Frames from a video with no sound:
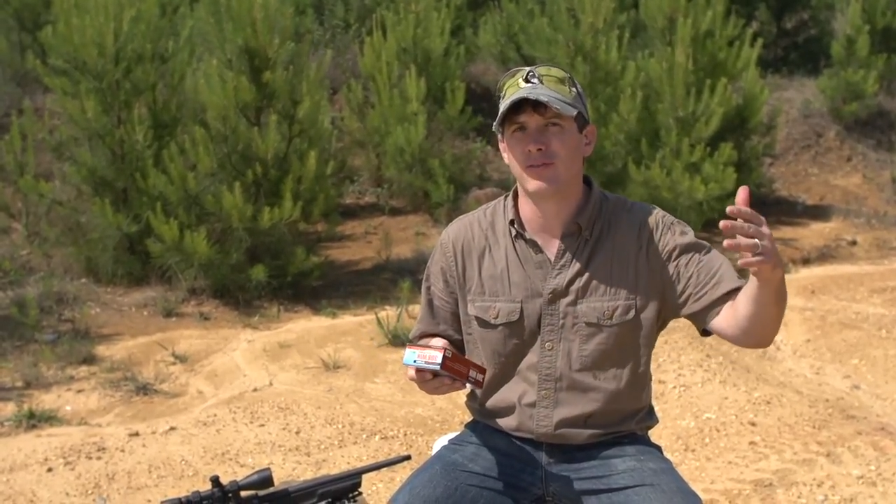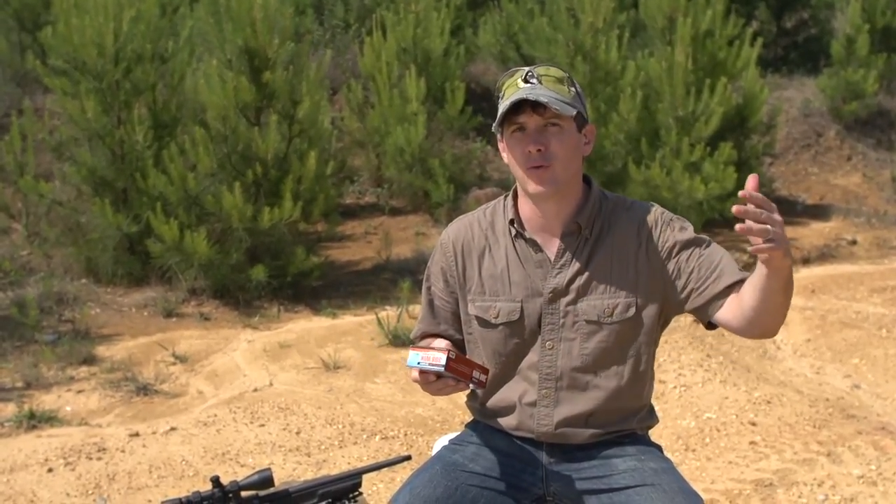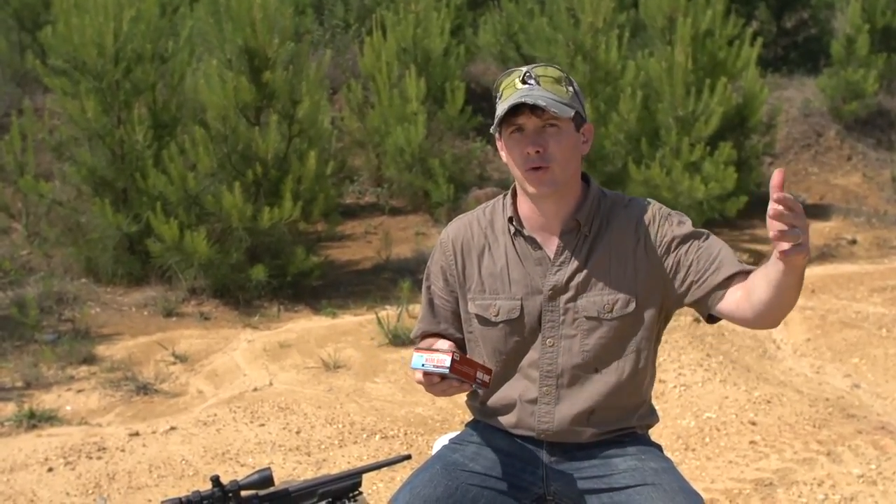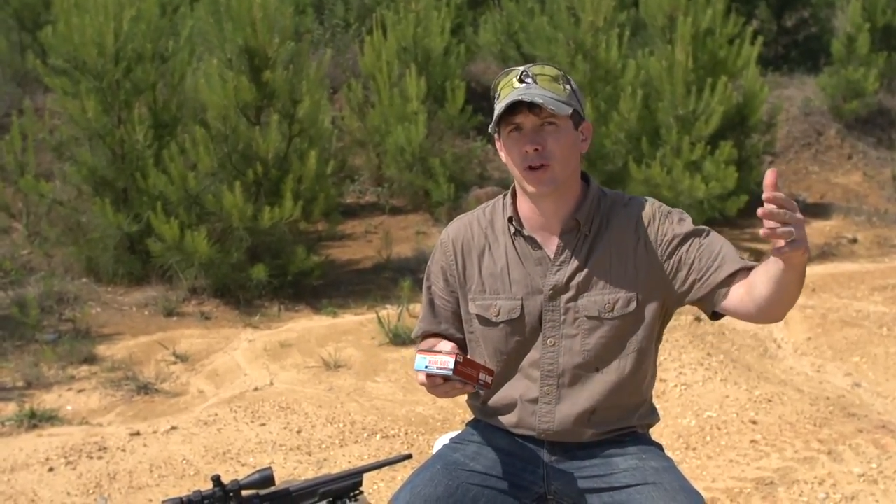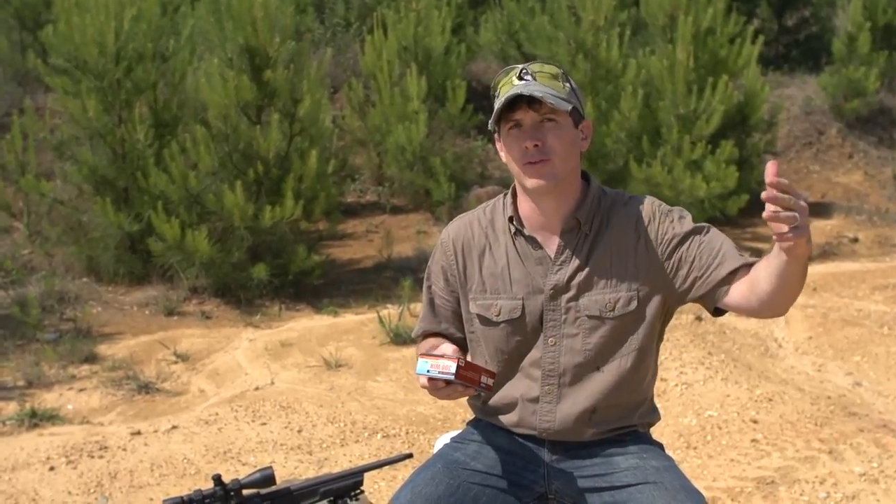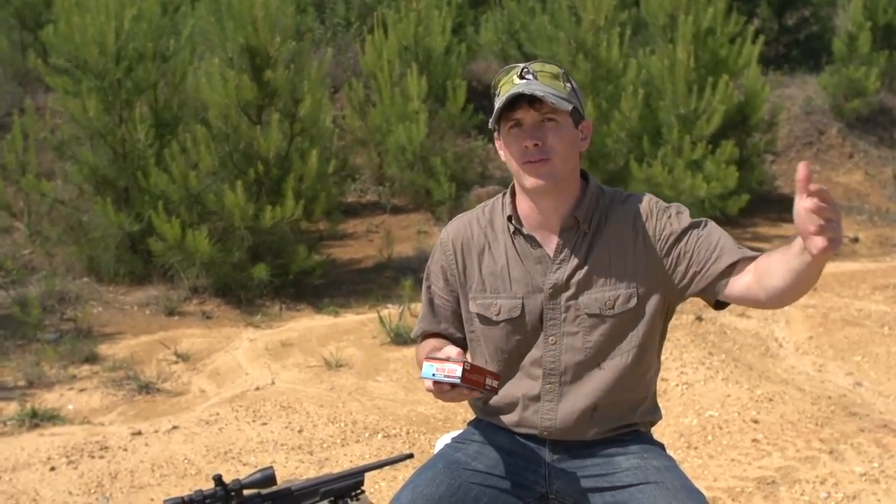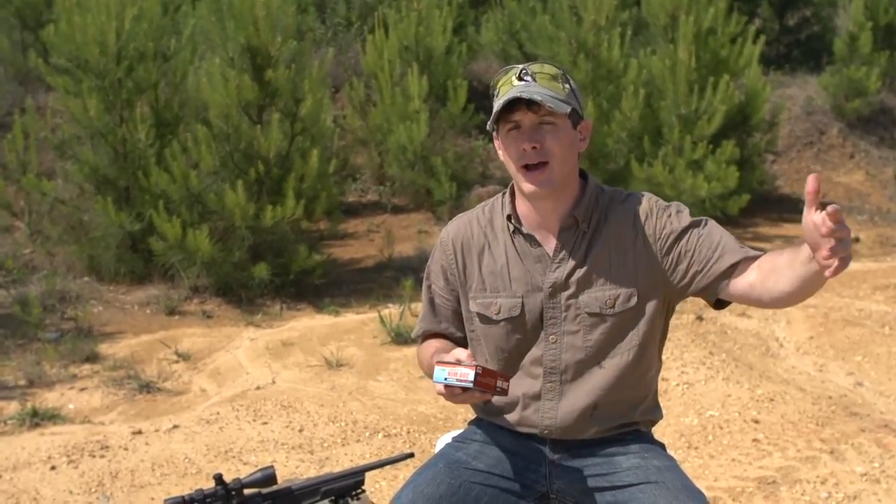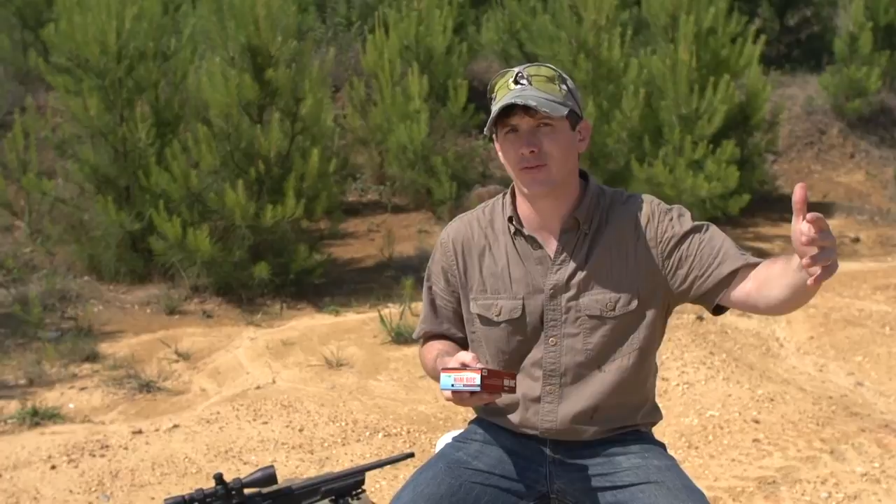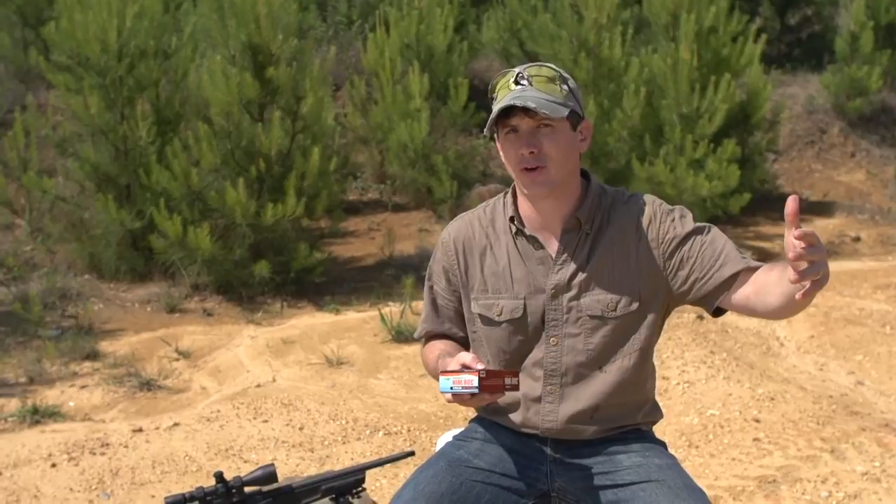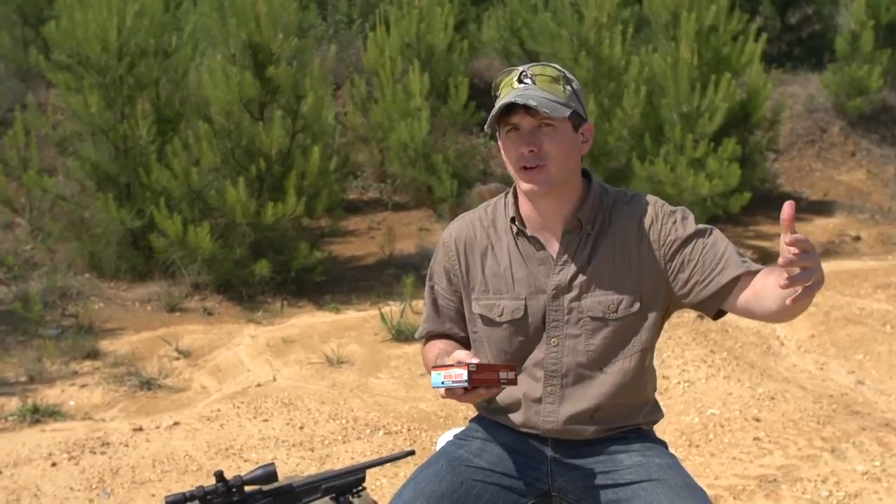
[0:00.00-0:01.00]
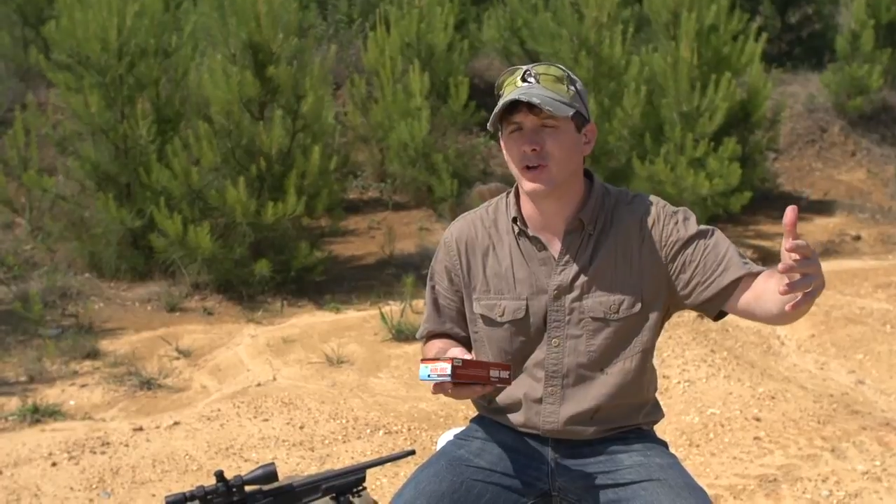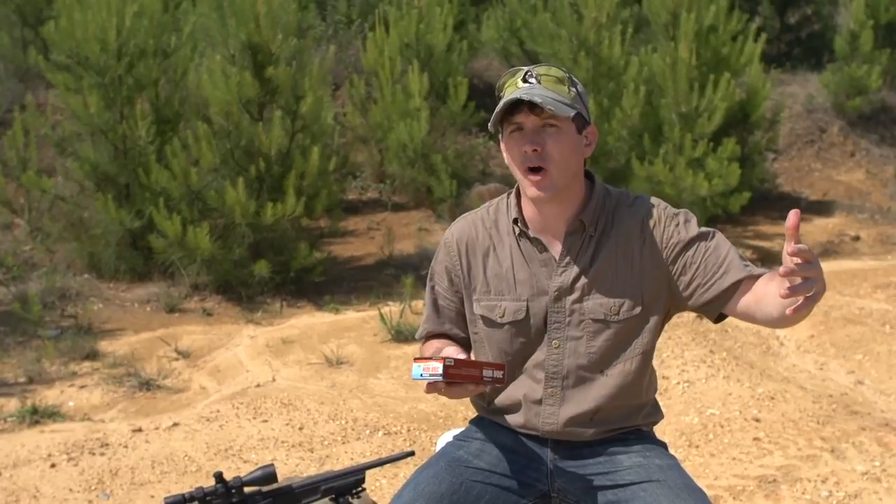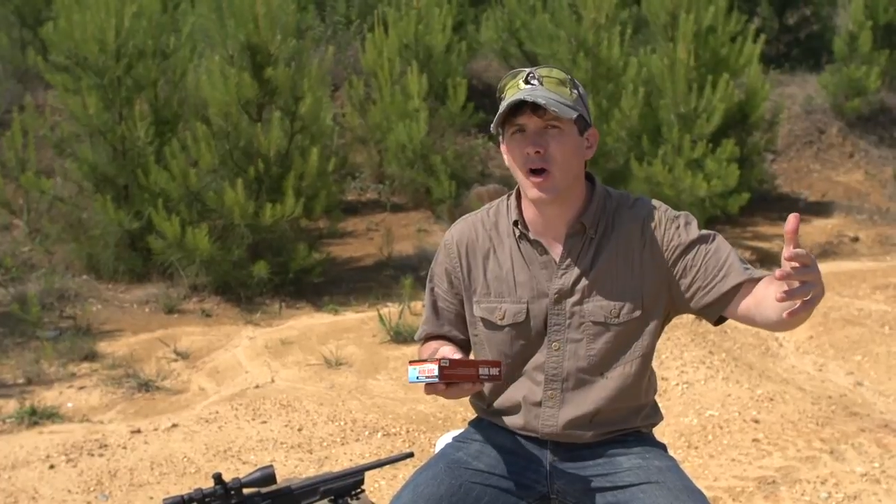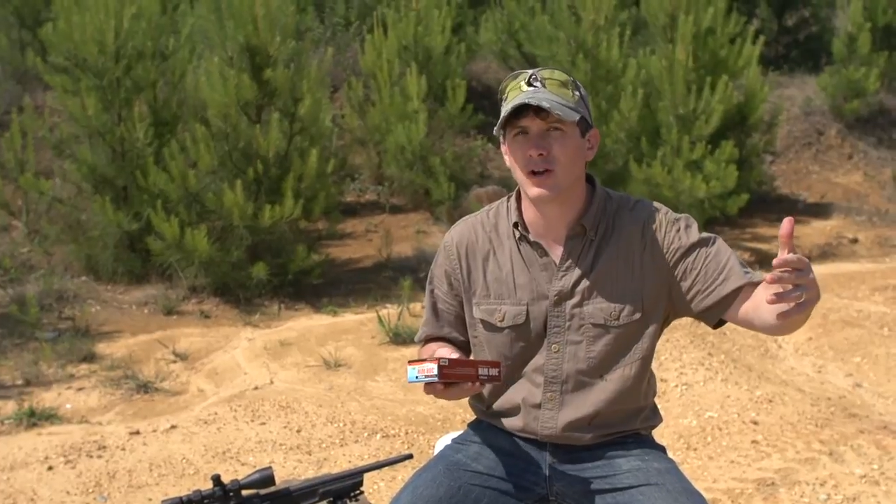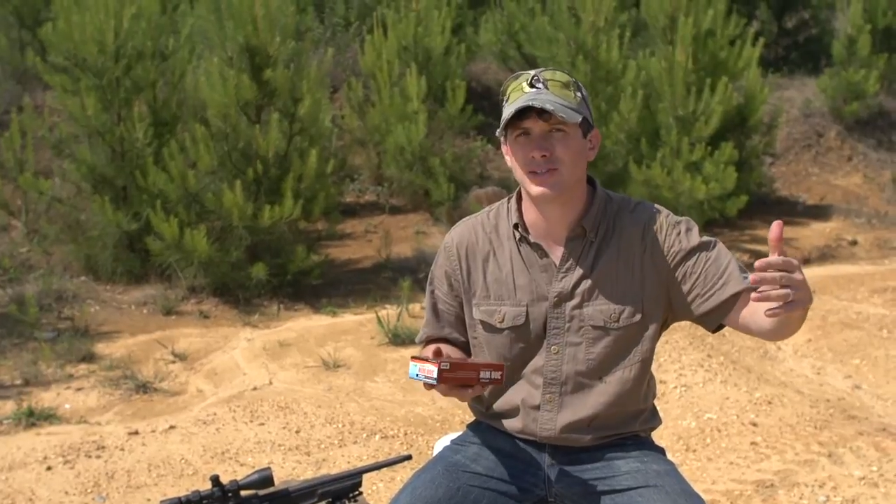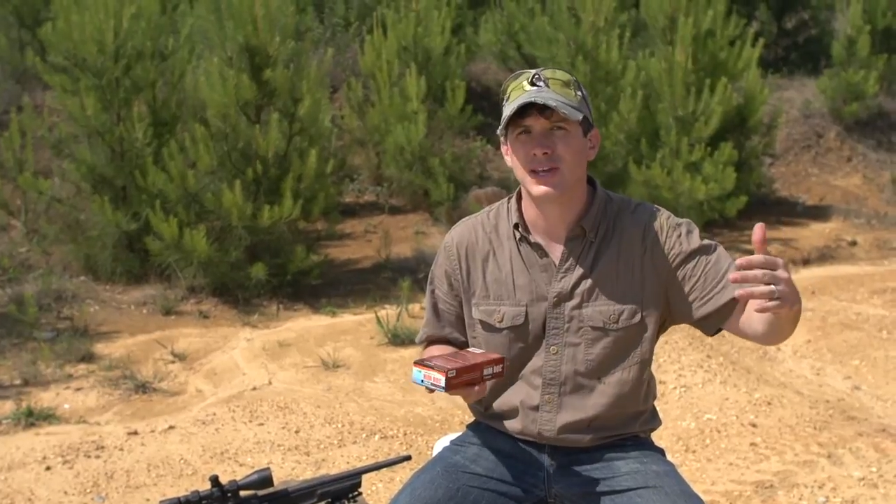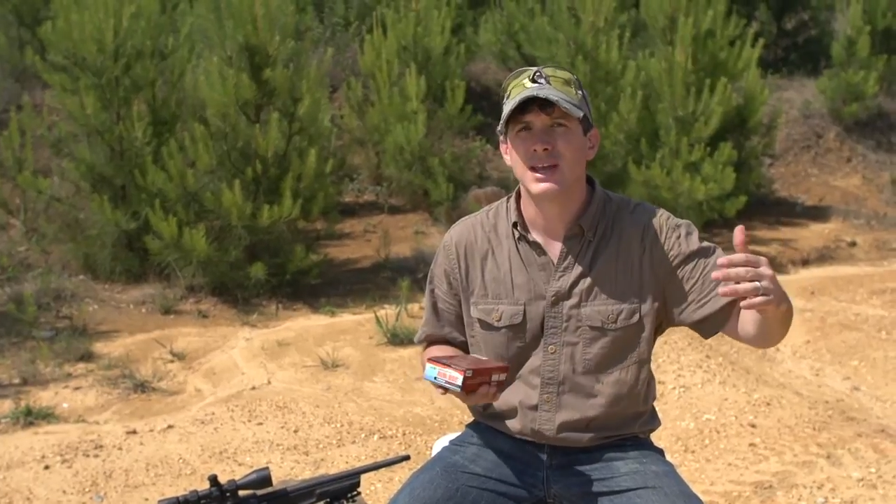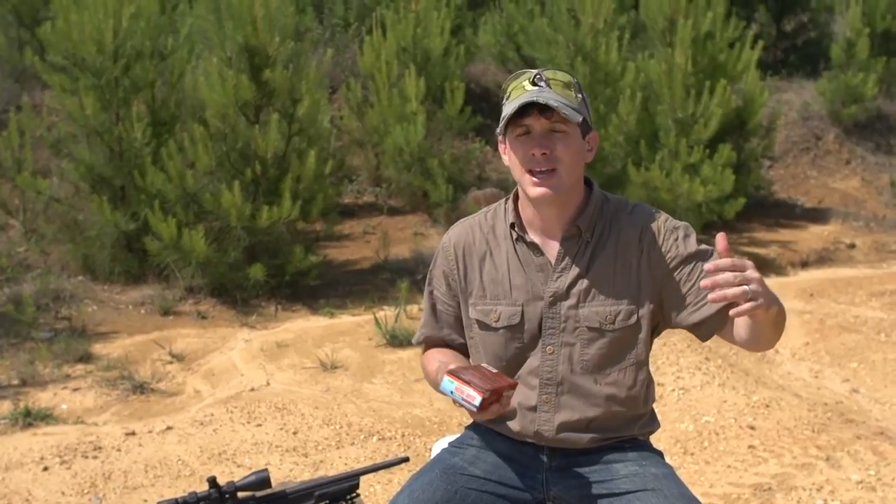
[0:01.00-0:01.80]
400, 500 yards,